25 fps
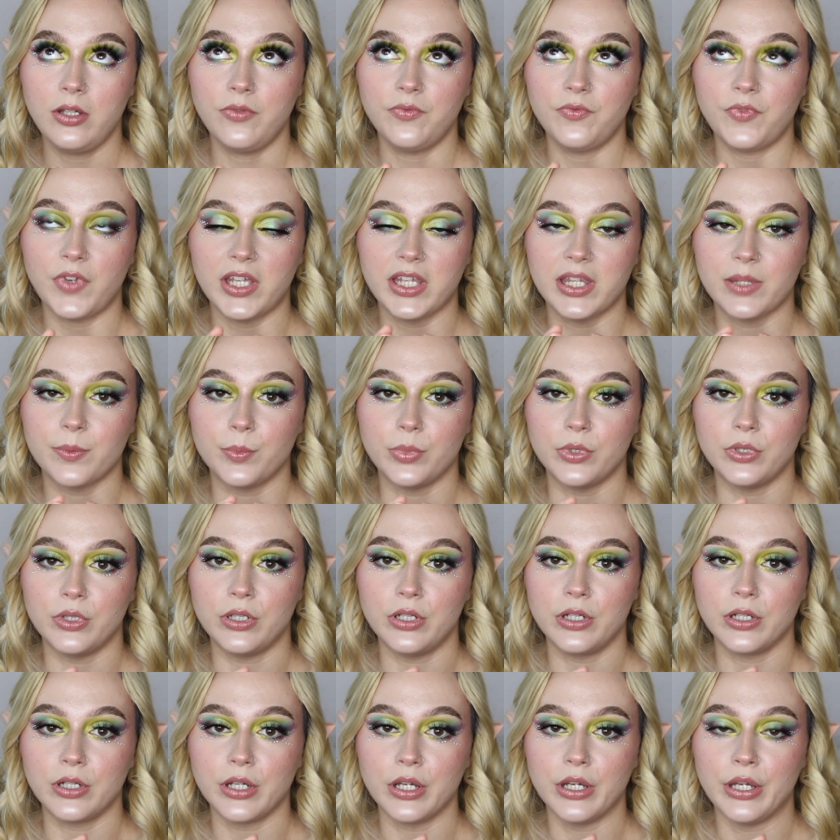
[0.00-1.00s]

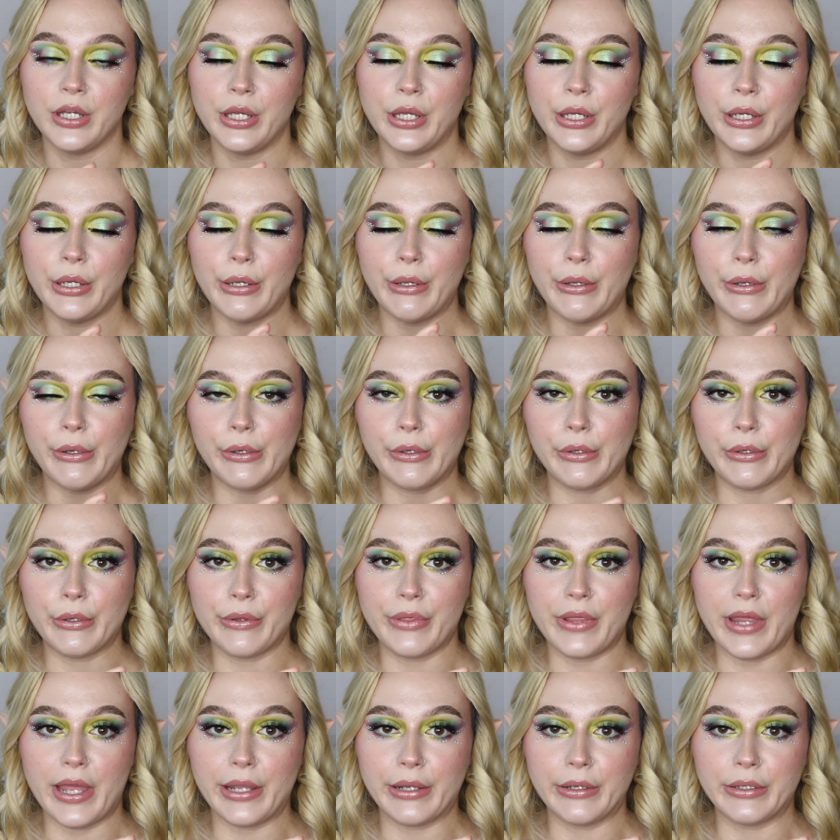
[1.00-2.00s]
Facebook, all
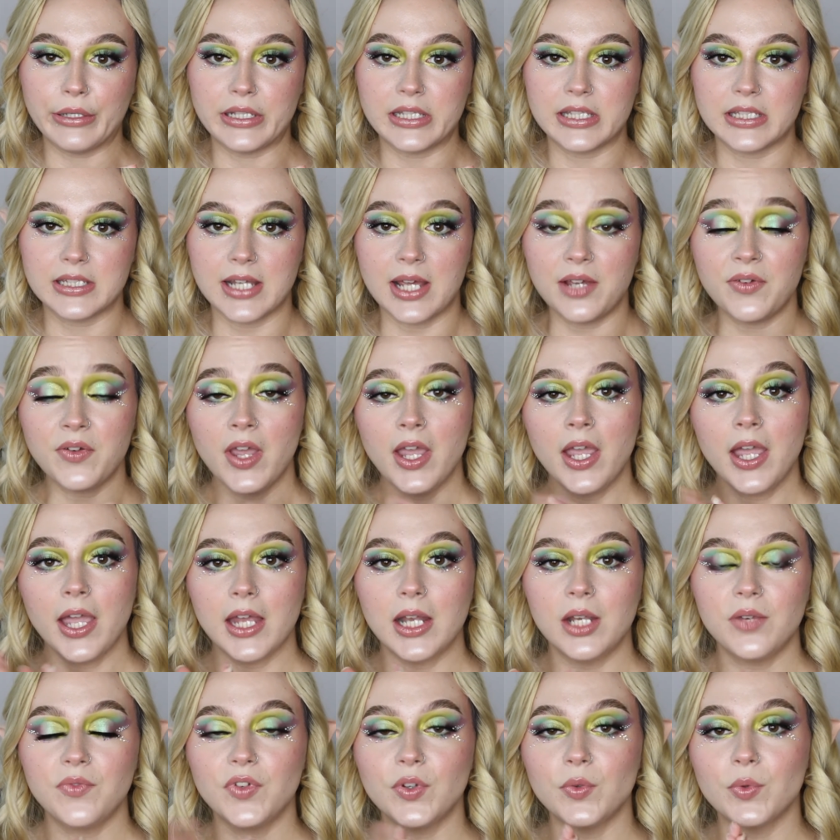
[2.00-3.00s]
that good stuff.
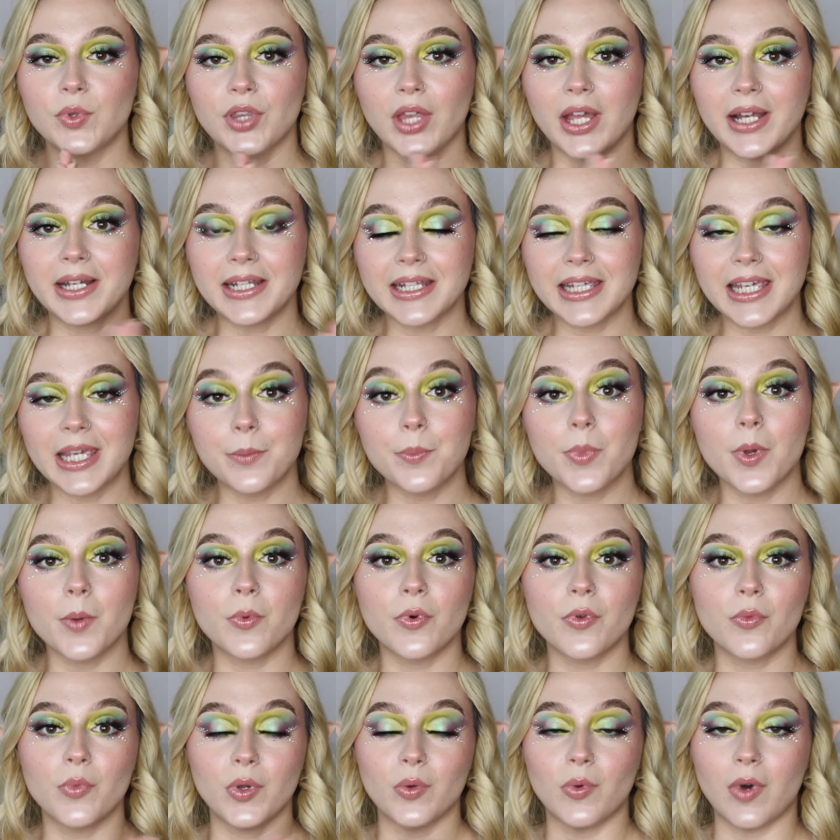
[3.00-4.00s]
And if you would like to keep up
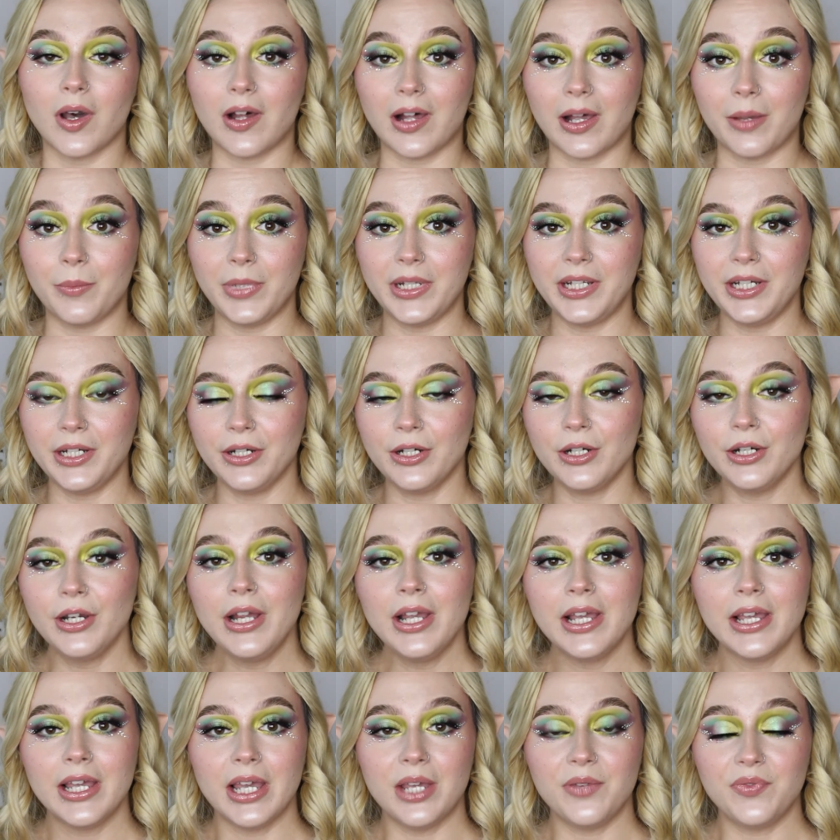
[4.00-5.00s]
with me while I'm here,
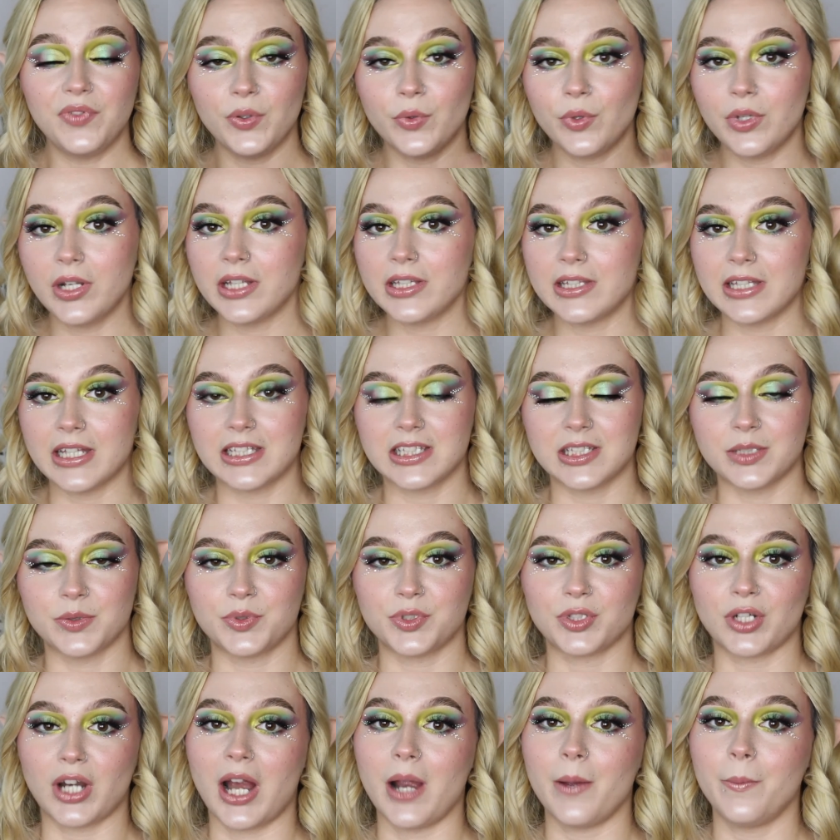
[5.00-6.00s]
if you would hit that
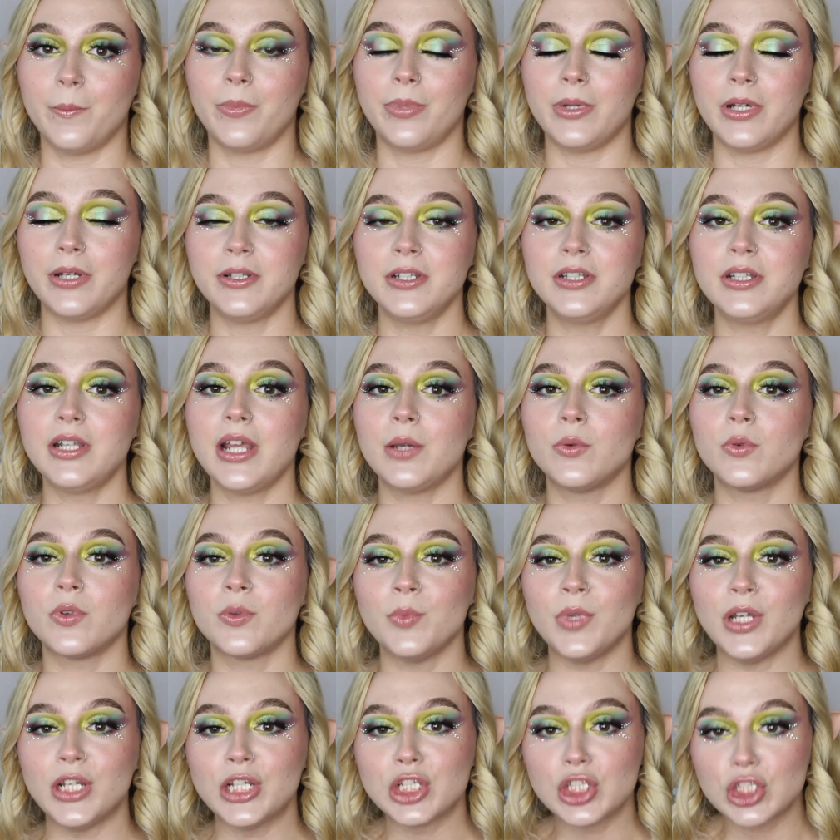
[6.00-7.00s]
subscribe button, it would
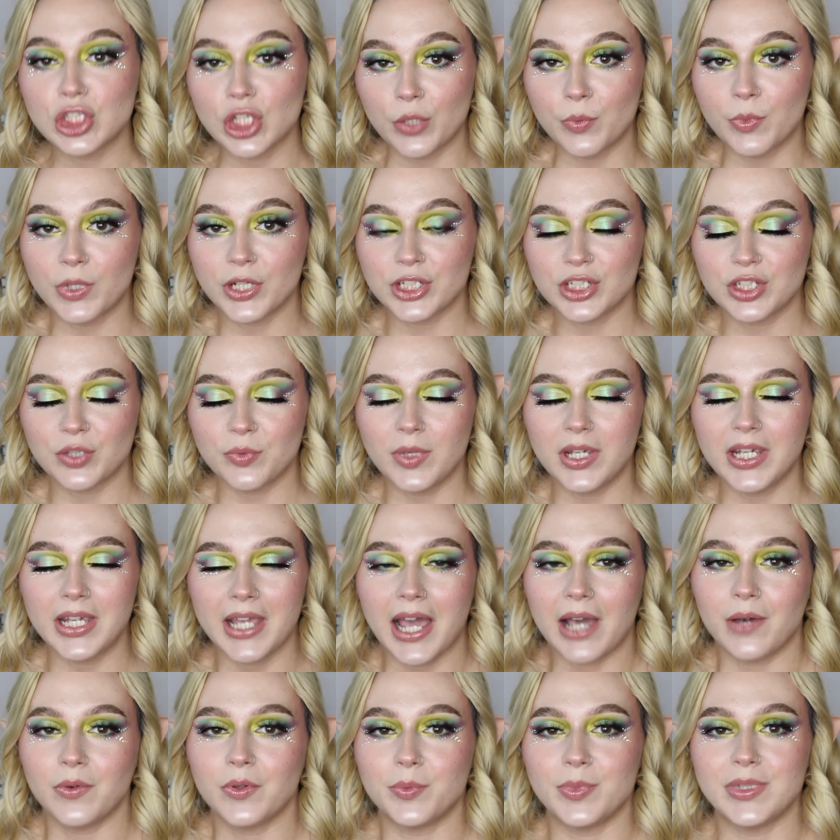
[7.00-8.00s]
mean so much to me.
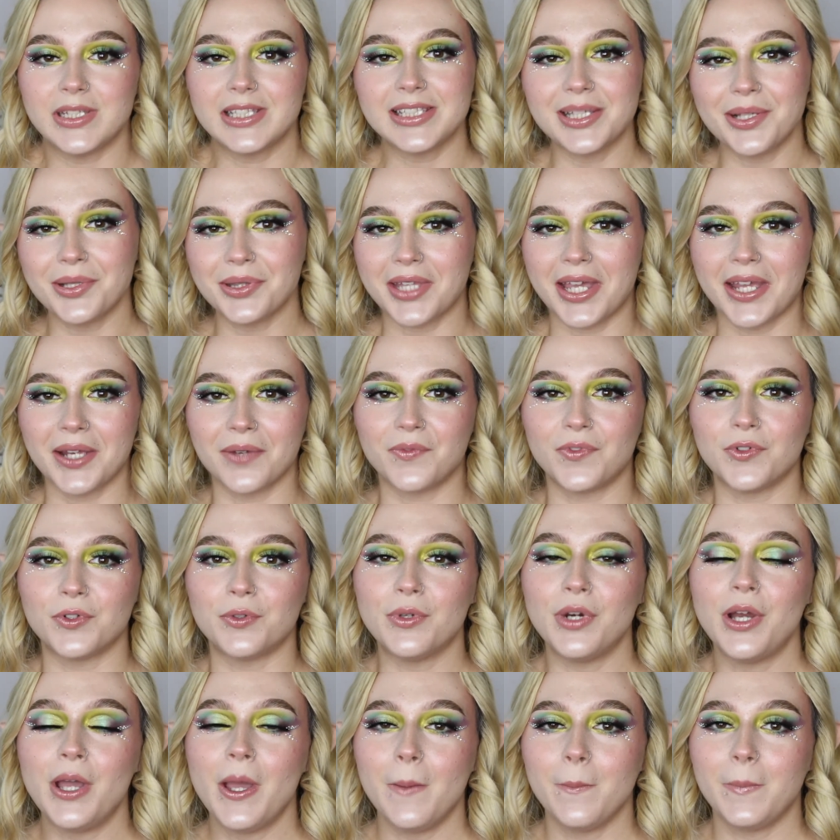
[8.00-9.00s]
I would be so
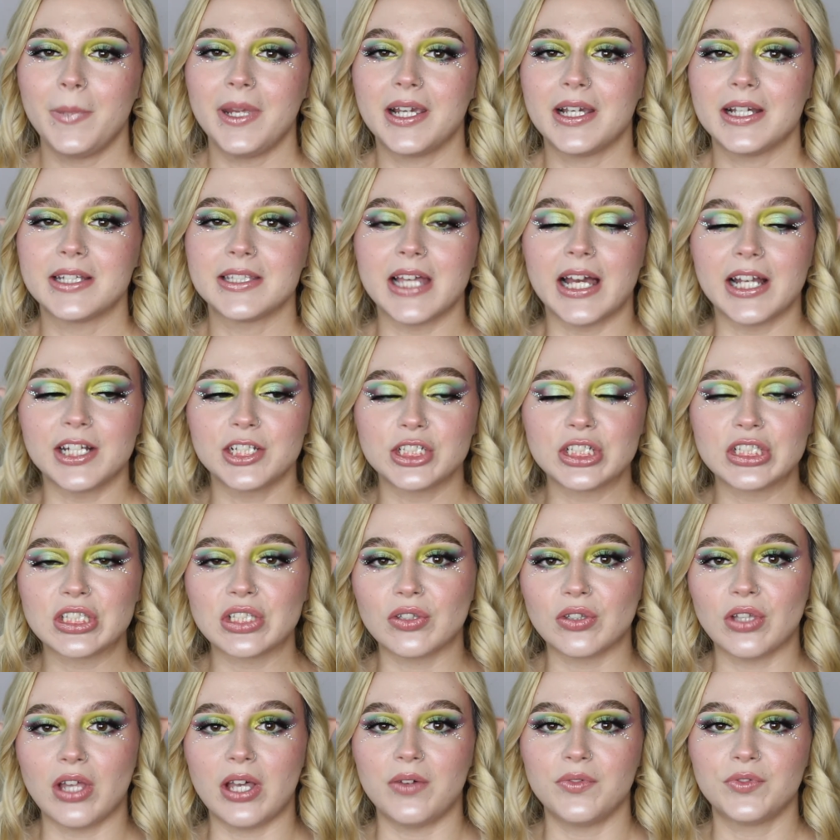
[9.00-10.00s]
thankful, because I just
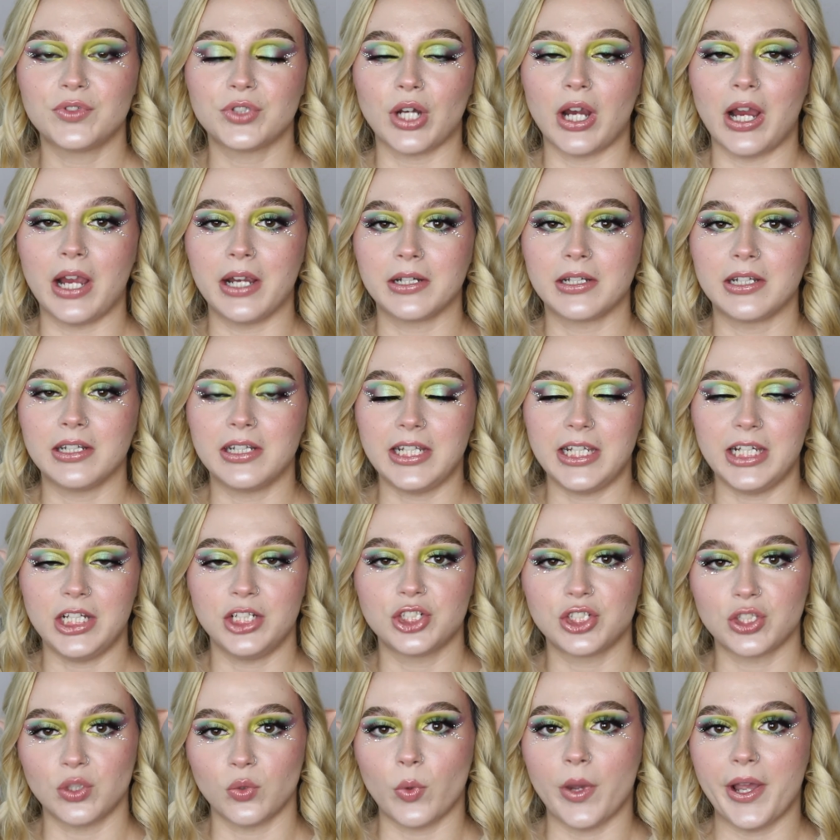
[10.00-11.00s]
love trying to
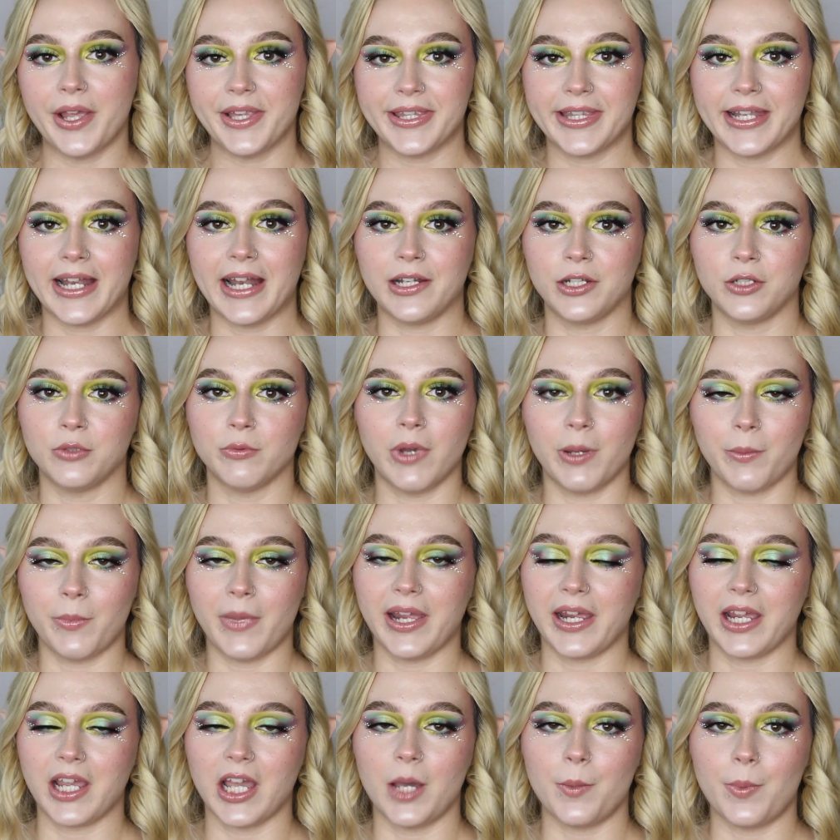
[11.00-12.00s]
teach the ways that I do my
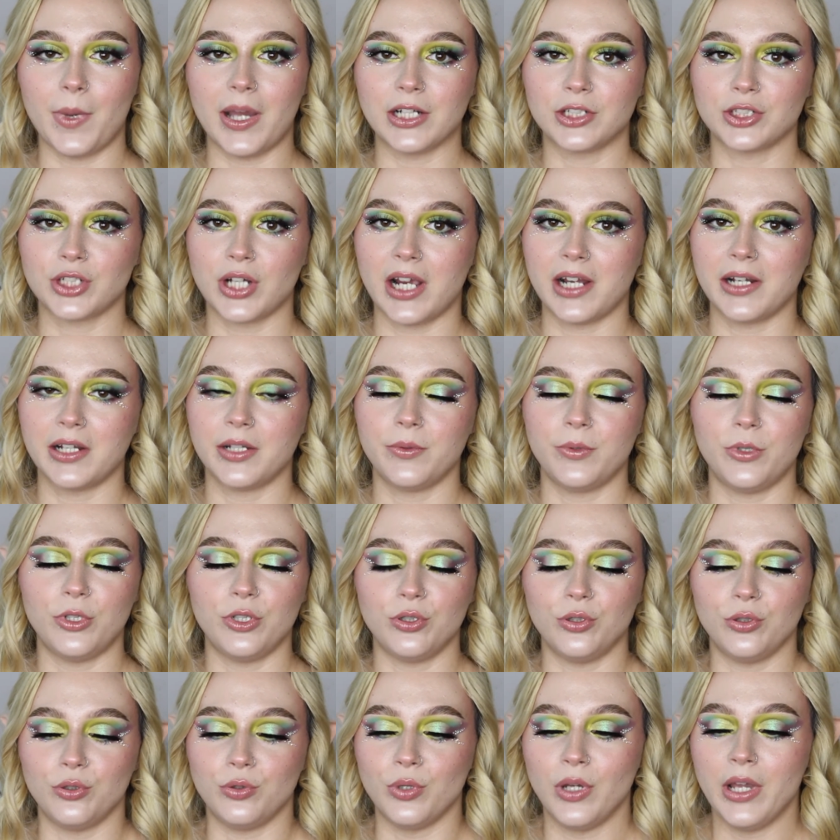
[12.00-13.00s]
makeup. I try to
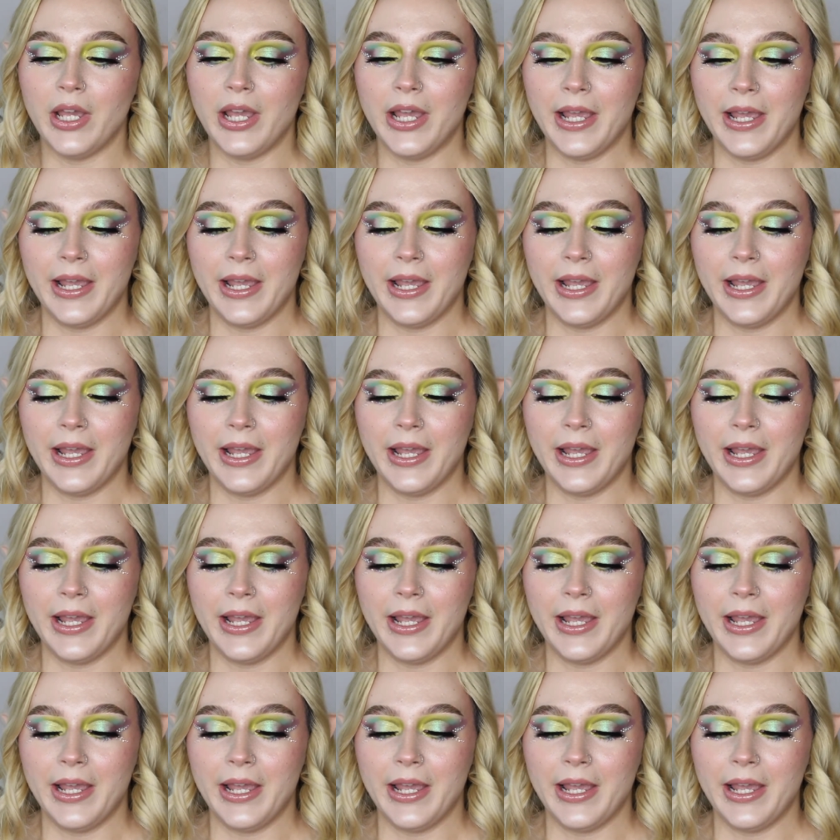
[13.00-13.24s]
do